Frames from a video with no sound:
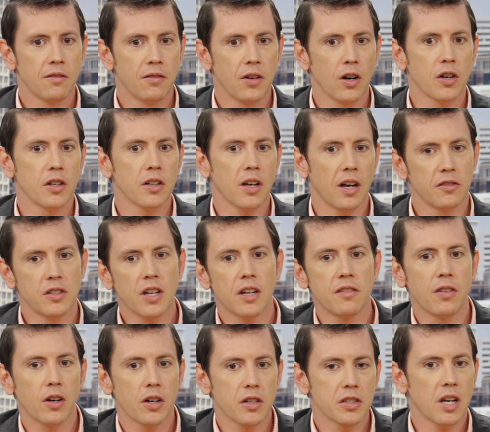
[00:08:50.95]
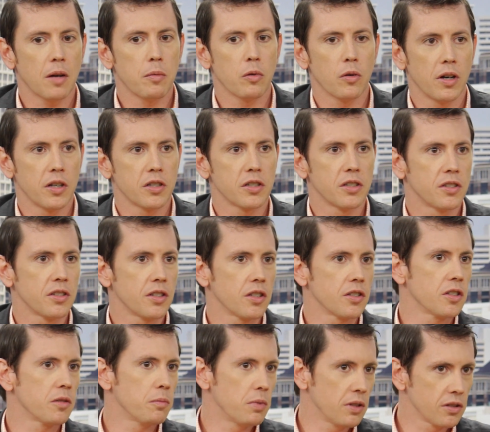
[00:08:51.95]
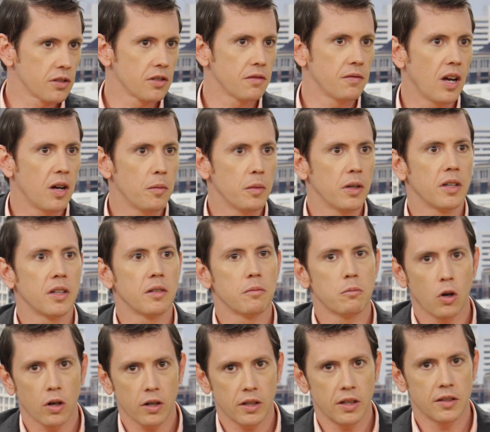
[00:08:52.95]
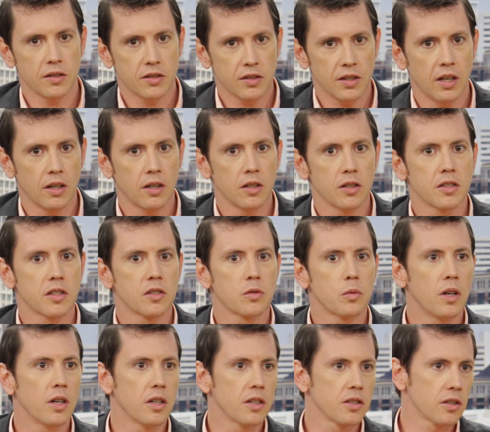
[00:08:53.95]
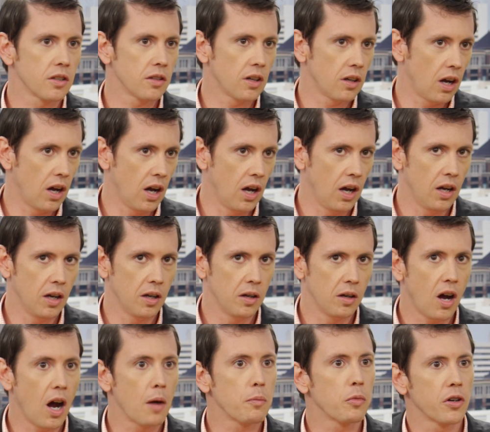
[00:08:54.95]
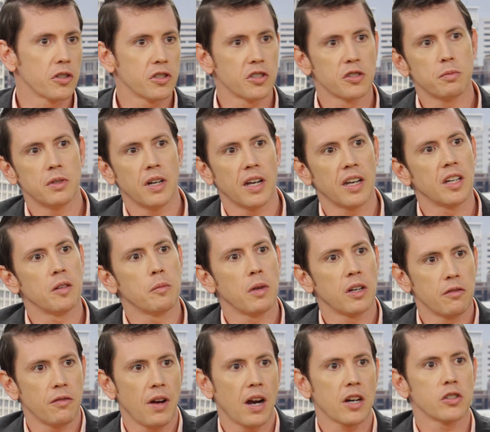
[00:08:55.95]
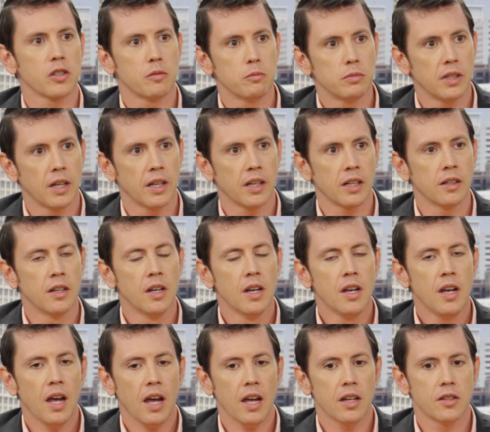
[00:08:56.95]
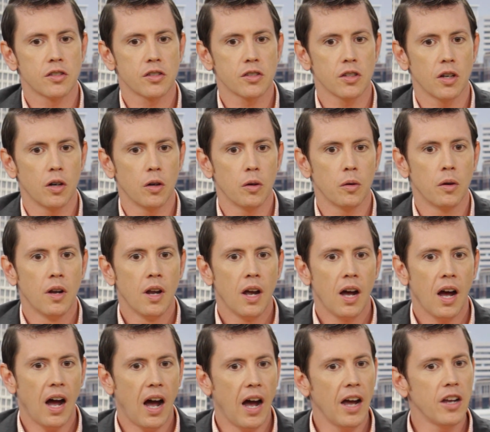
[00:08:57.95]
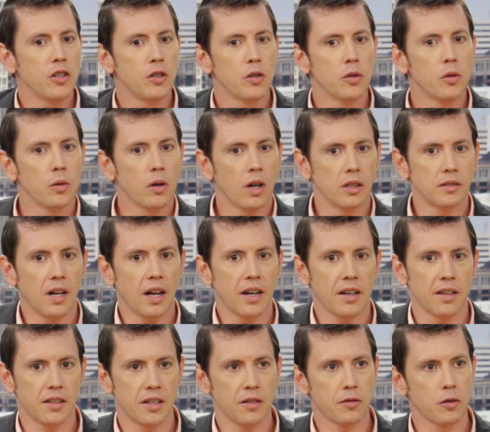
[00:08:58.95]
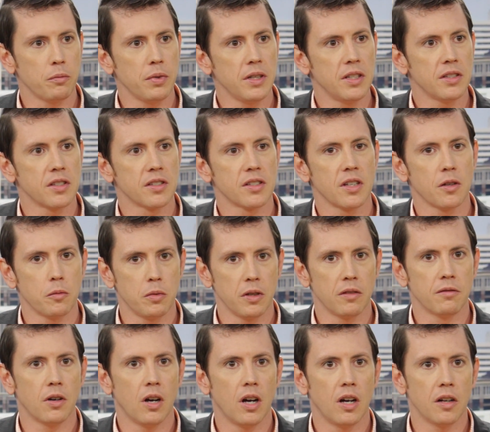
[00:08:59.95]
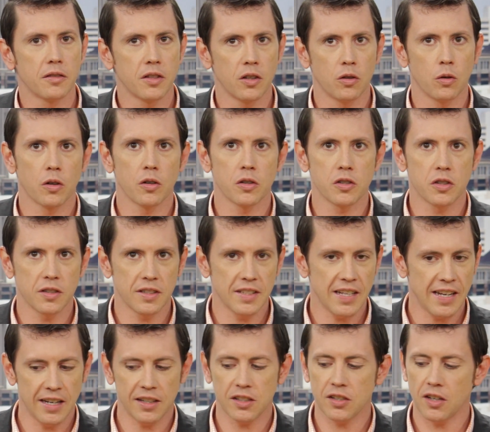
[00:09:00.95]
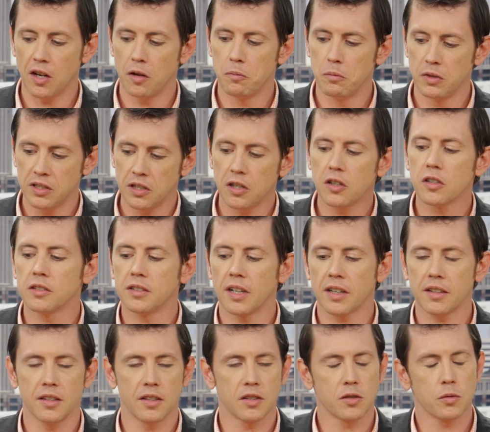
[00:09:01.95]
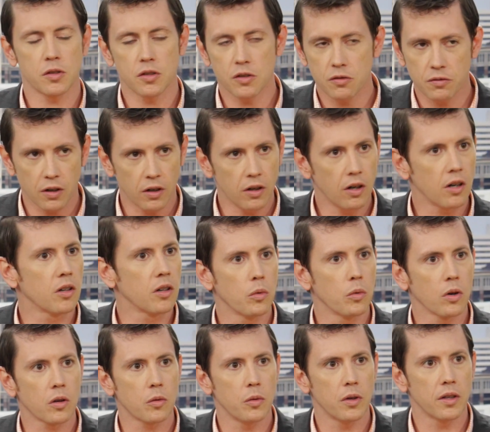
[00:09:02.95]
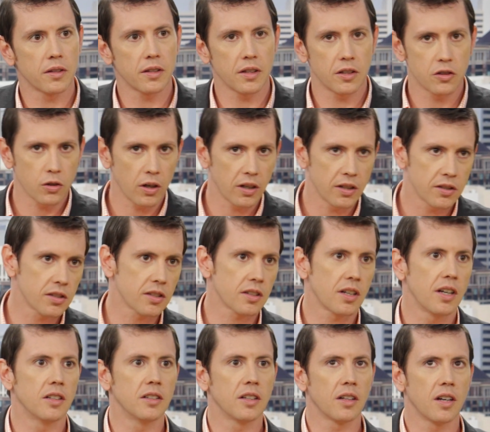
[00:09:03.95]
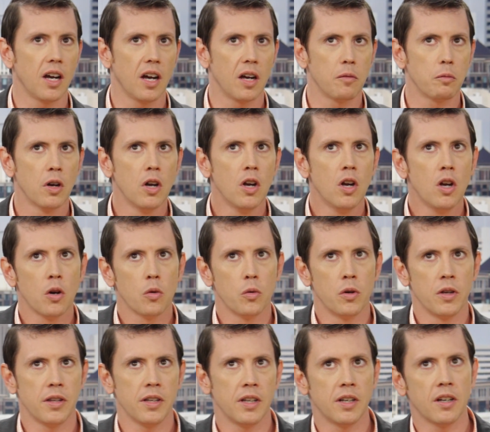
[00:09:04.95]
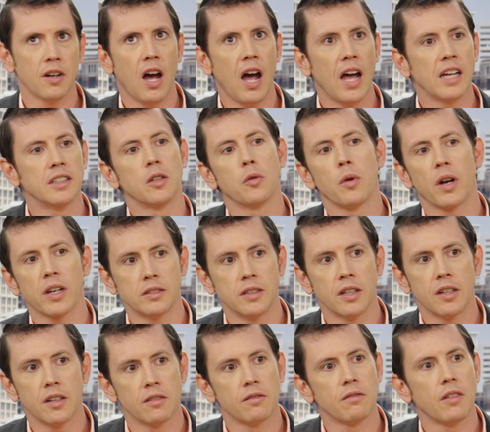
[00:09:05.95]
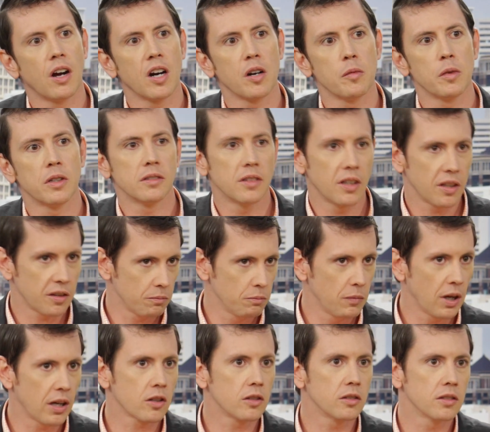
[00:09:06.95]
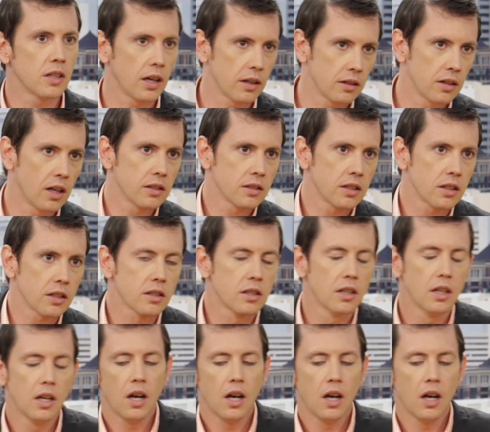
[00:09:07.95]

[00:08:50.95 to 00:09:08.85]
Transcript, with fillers: very, I've done various operations such as business development, marketing and sales, as well as uh, operations planning and manufacturing planning. And so I knew a lot of the different pieces that would be involved in order to take a material like this, which is very work with, and try to scale it up within a highly regulated environment like medical diagnostics.